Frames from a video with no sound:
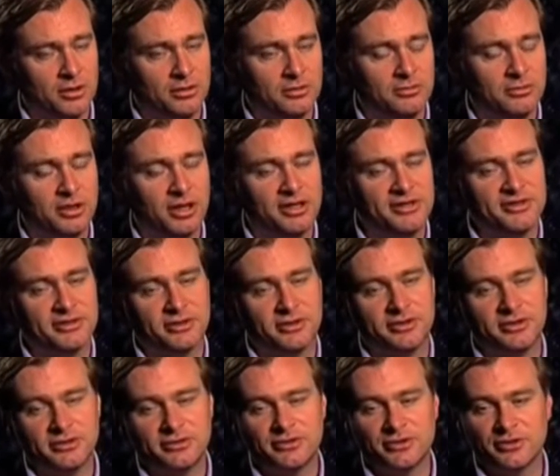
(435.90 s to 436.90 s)
Well, I sort of
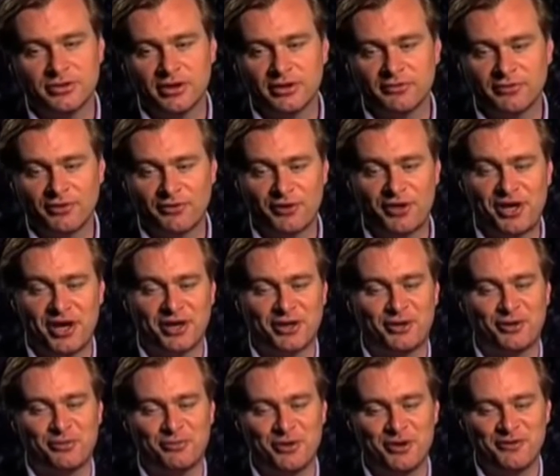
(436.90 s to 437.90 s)
do that for every
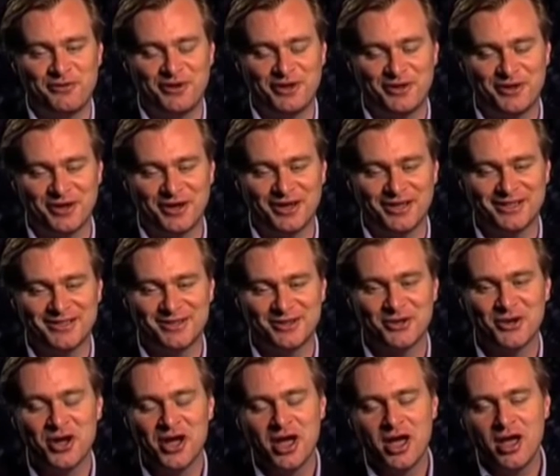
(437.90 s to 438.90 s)
single movie that I do.
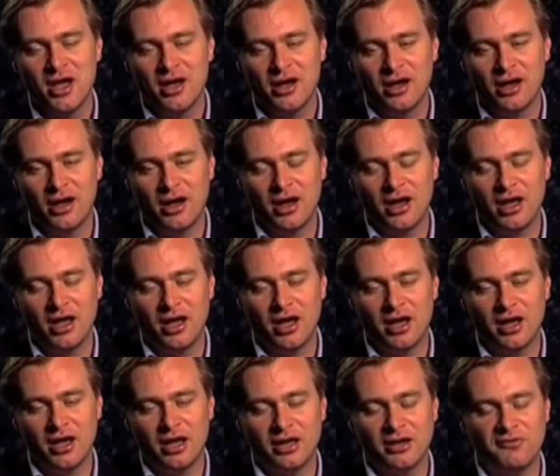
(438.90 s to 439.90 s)

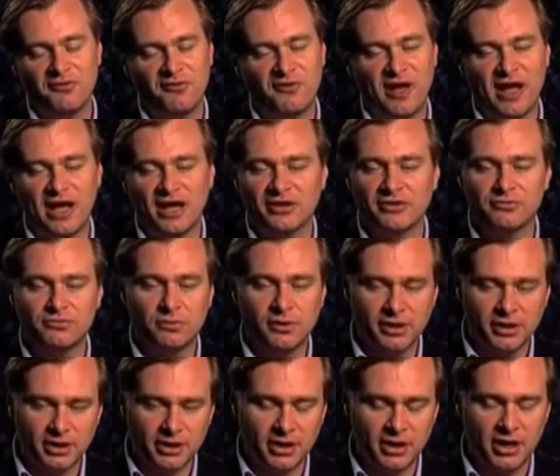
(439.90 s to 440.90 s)
In fact,
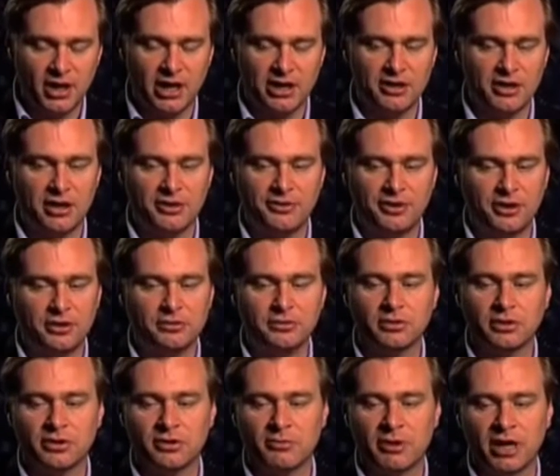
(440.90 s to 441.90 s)
really, I think all
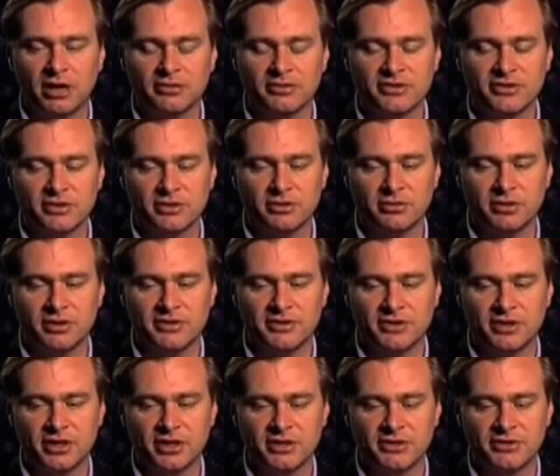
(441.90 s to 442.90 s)
it amounts to
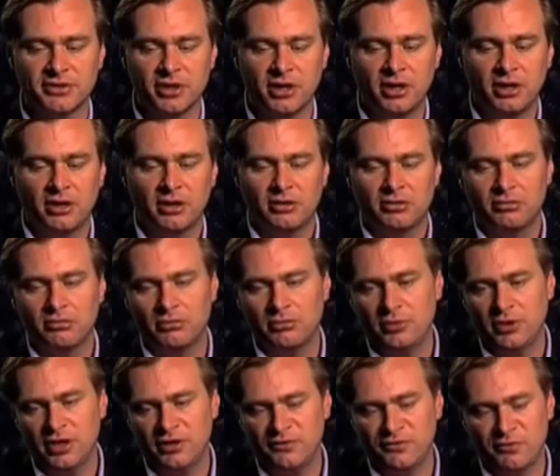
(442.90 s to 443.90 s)
is
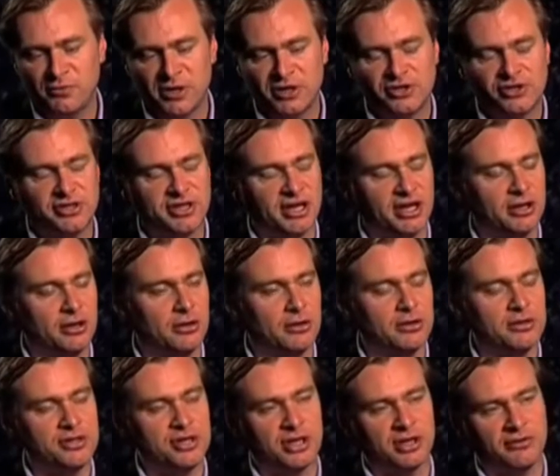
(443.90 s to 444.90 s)
information
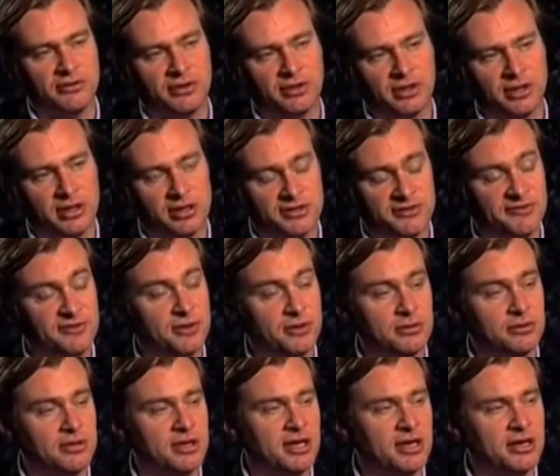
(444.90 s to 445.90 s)
technology over the last few
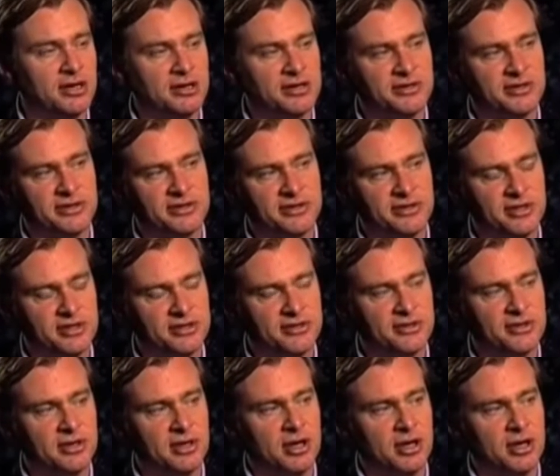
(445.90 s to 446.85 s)
years has just